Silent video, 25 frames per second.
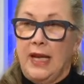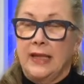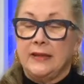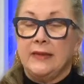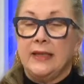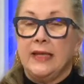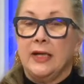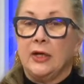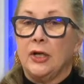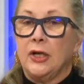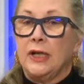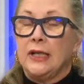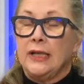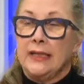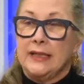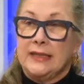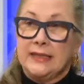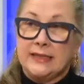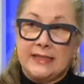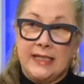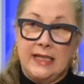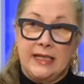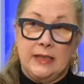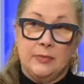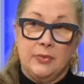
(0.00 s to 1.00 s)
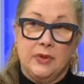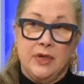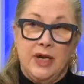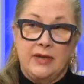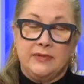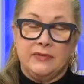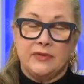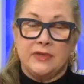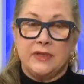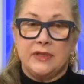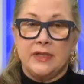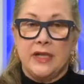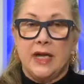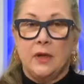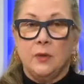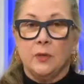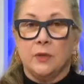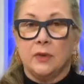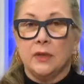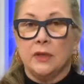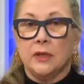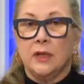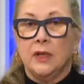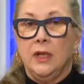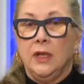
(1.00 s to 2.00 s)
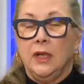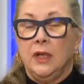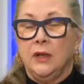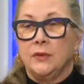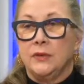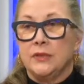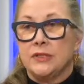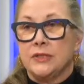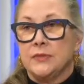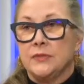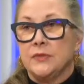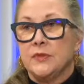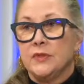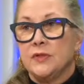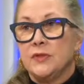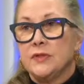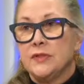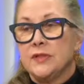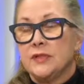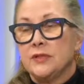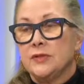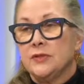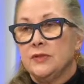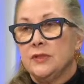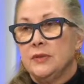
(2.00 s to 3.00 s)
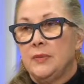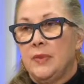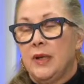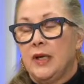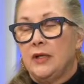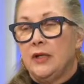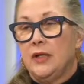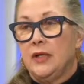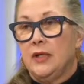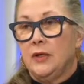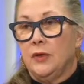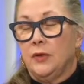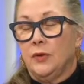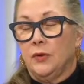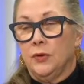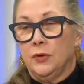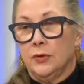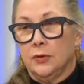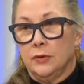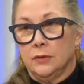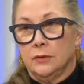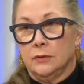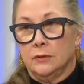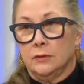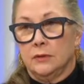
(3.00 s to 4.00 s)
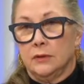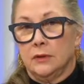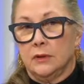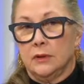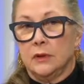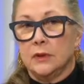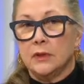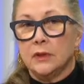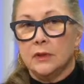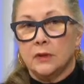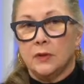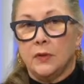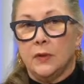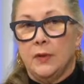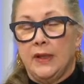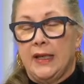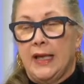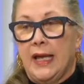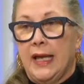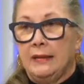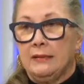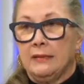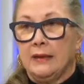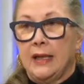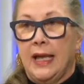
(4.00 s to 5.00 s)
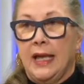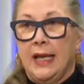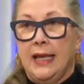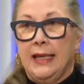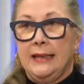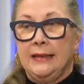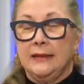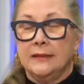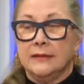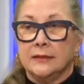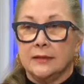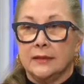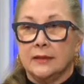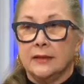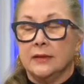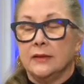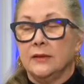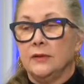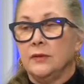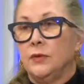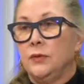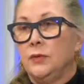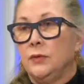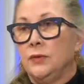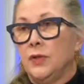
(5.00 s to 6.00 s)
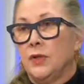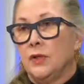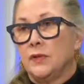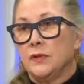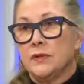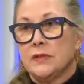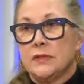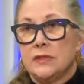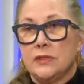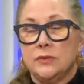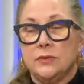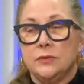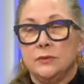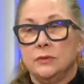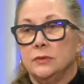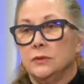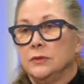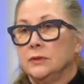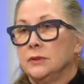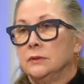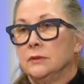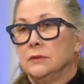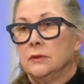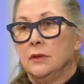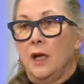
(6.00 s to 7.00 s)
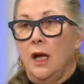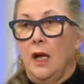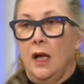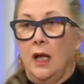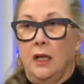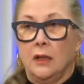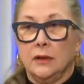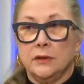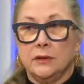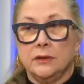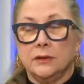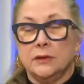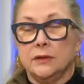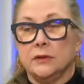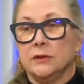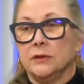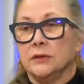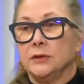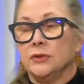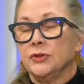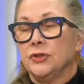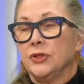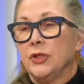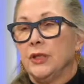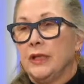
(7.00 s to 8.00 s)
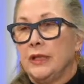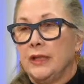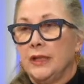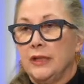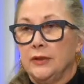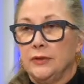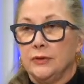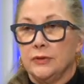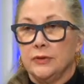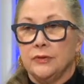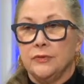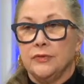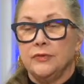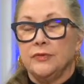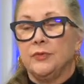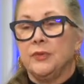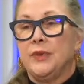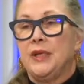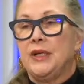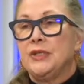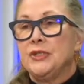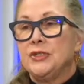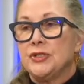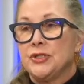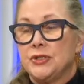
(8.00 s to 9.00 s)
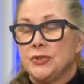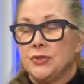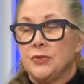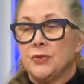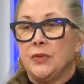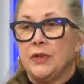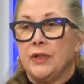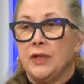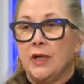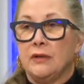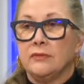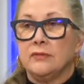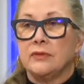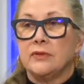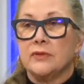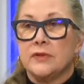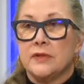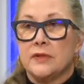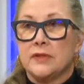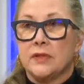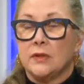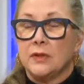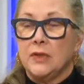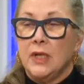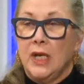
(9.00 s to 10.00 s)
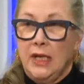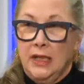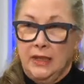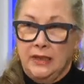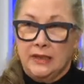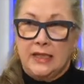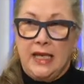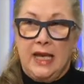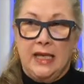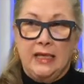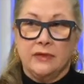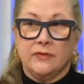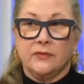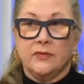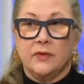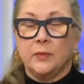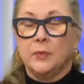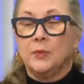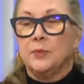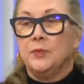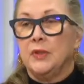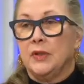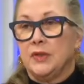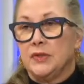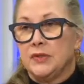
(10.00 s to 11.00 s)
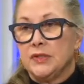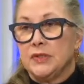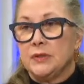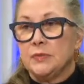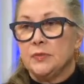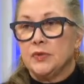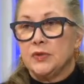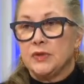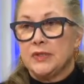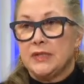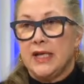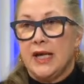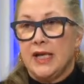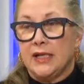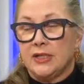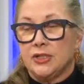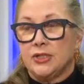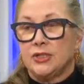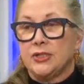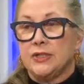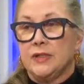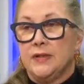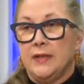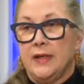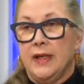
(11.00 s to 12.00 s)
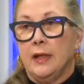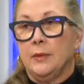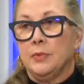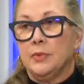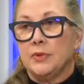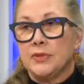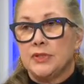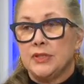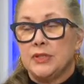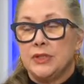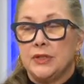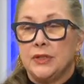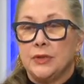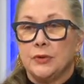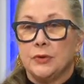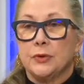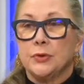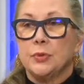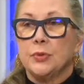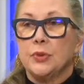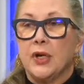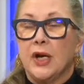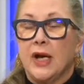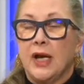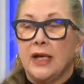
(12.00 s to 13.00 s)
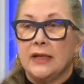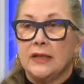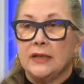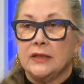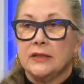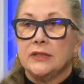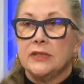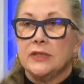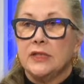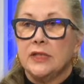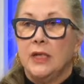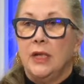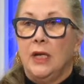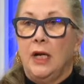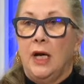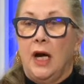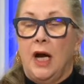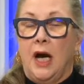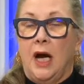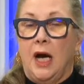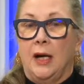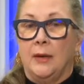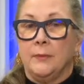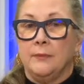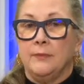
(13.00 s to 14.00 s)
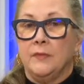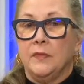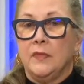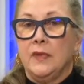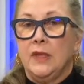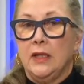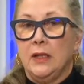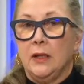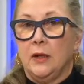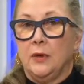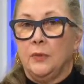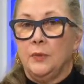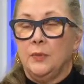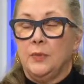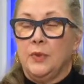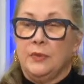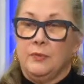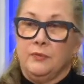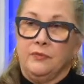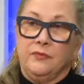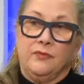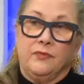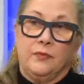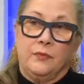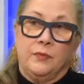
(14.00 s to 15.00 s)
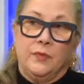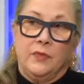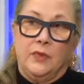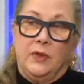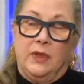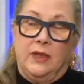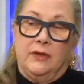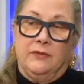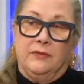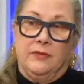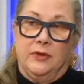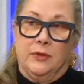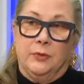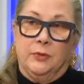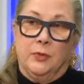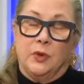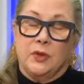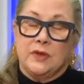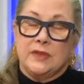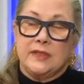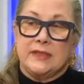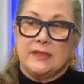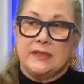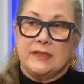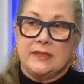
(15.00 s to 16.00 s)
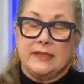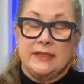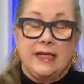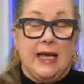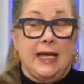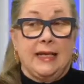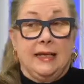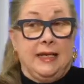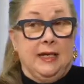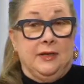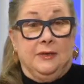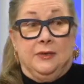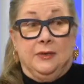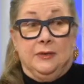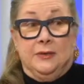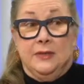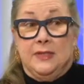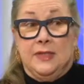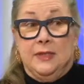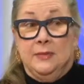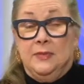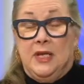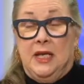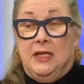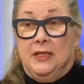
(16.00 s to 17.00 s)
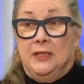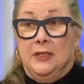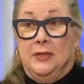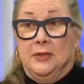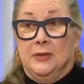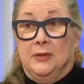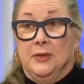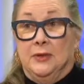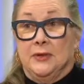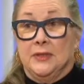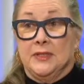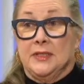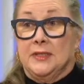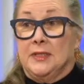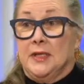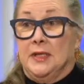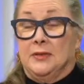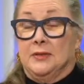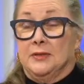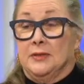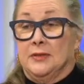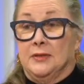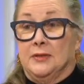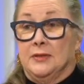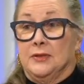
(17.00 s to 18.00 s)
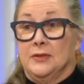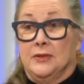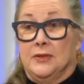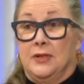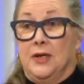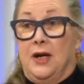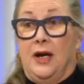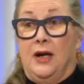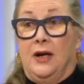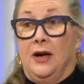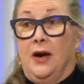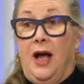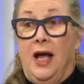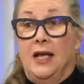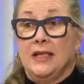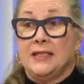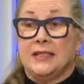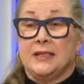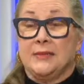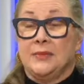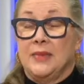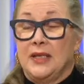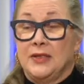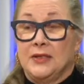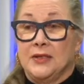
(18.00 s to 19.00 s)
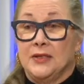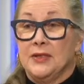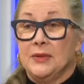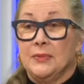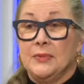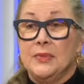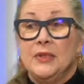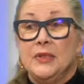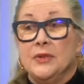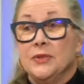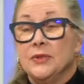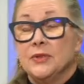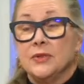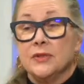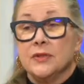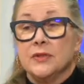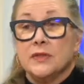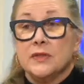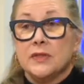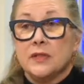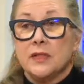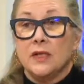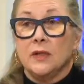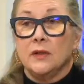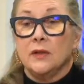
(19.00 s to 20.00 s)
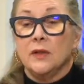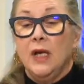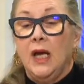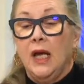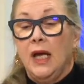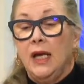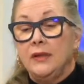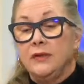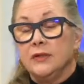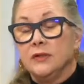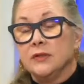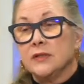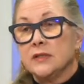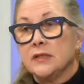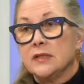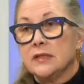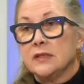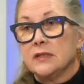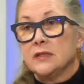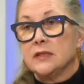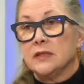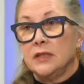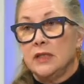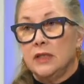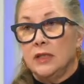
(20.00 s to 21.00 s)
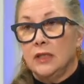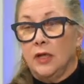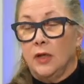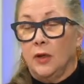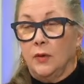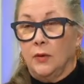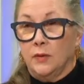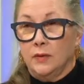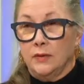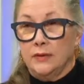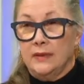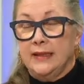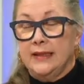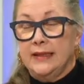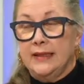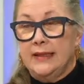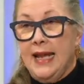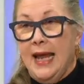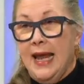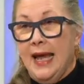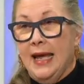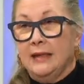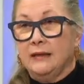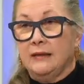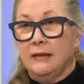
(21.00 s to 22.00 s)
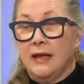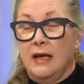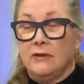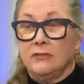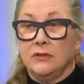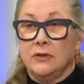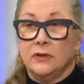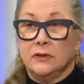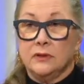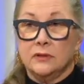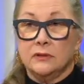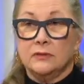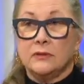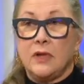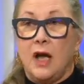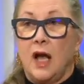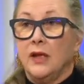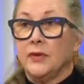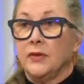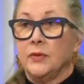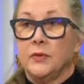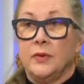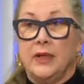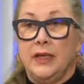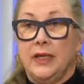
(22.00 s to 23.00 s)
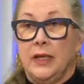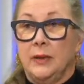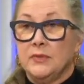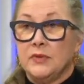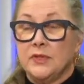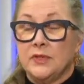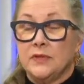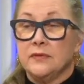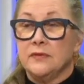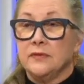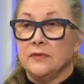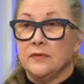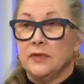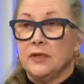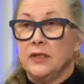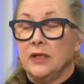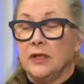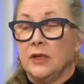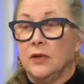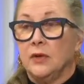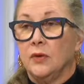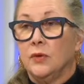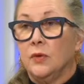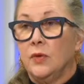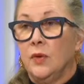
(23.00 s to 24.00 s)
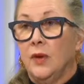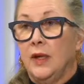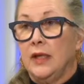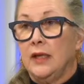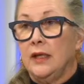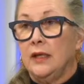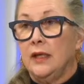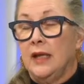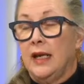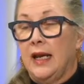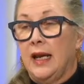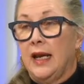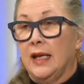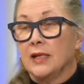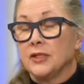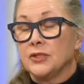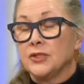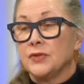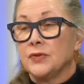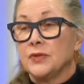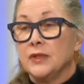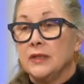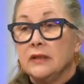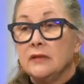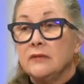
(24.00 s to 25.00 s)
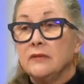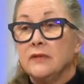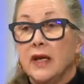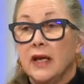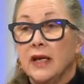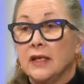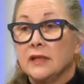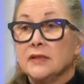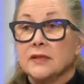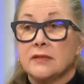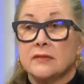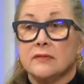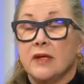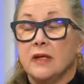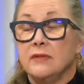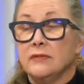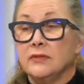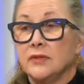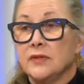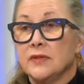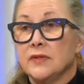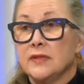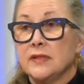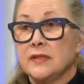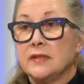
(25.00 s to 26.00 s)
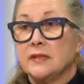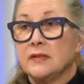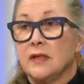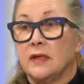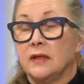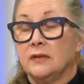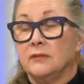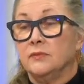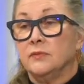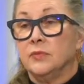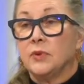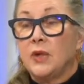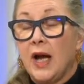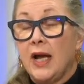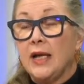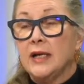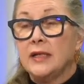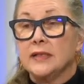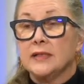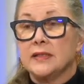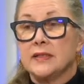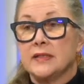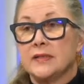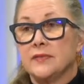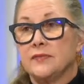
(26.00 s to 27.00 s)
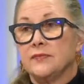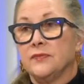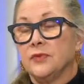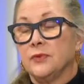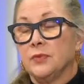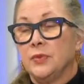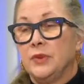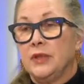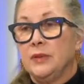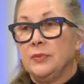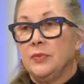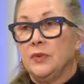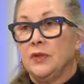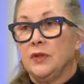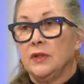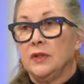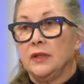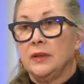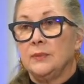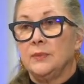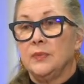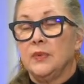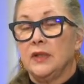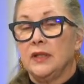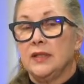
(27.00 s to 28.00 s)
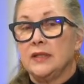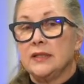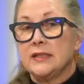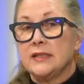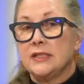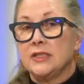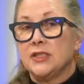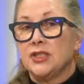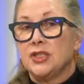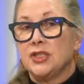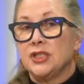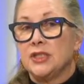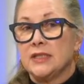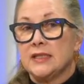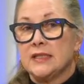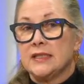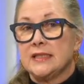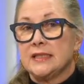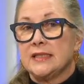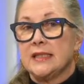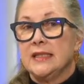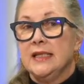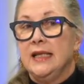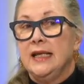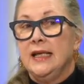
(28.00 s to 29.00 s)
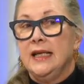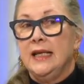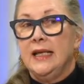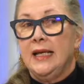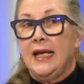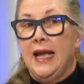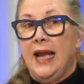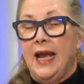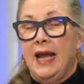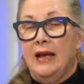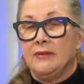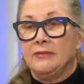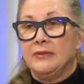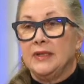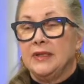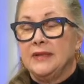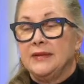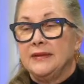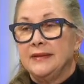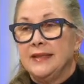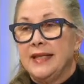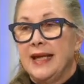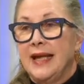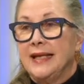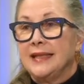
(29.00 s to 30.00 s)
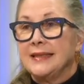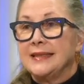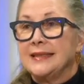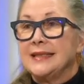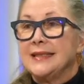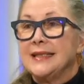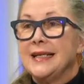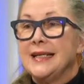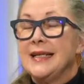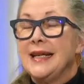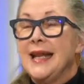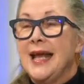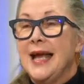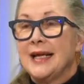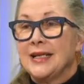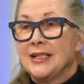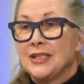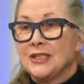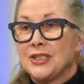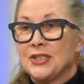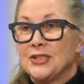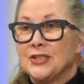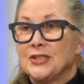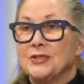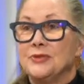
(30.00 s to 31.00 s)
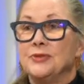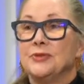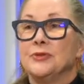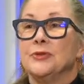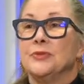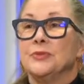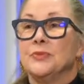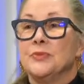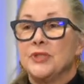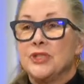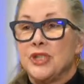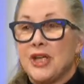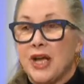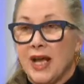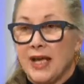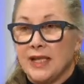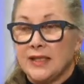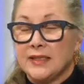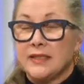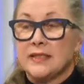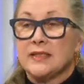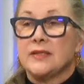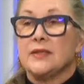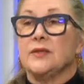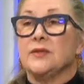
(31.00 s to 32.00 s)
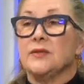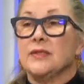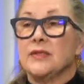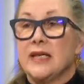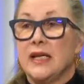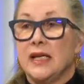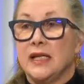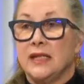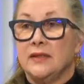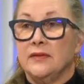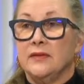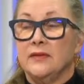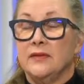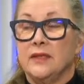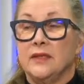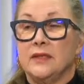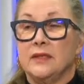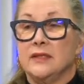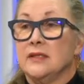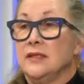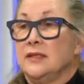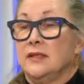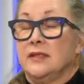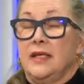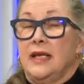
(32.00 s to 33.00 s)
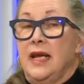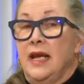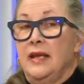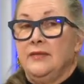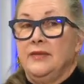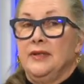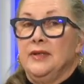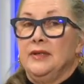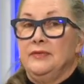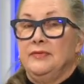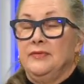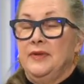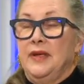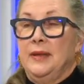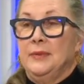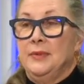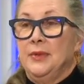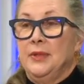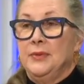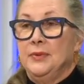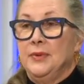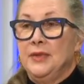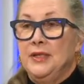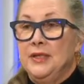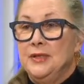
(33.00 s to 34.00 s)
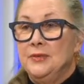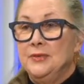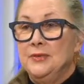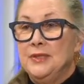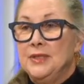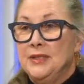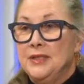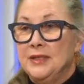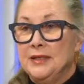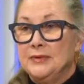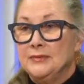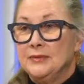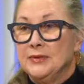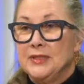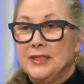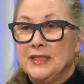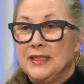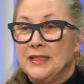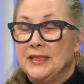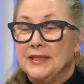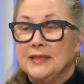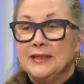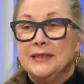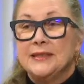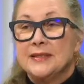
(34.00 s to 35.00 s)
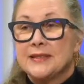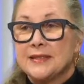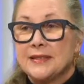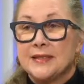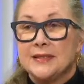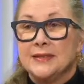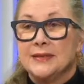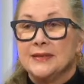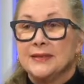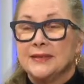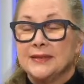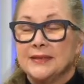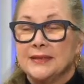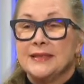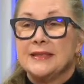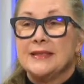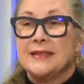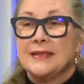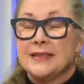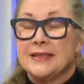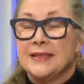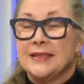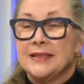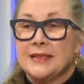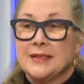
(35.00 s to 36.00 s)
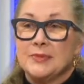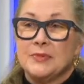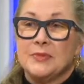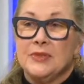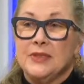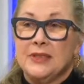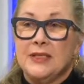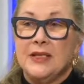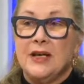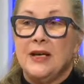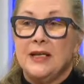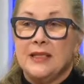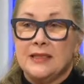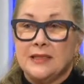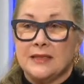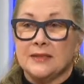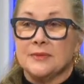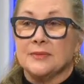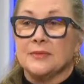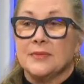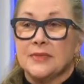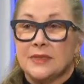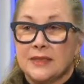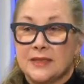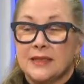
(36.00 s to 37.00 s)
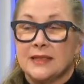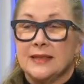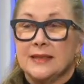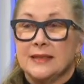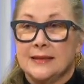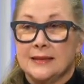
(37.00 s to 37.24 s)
And it's on a private network, which I'm concerned about, you know, her going online, and who knows who would call her or try and get her information or whatever. So it's kind of a built-in protection in that particular product. You know, but if you're more, and now there are some 90-year-olds that are awesome on the computer. So there's, you know, that level all the way up to, you know, quite actually advanced levels of products for people. But it's just having that connection, group chats, those kind of things. It's like having a family reunion every day. So it's pretty awesome. That's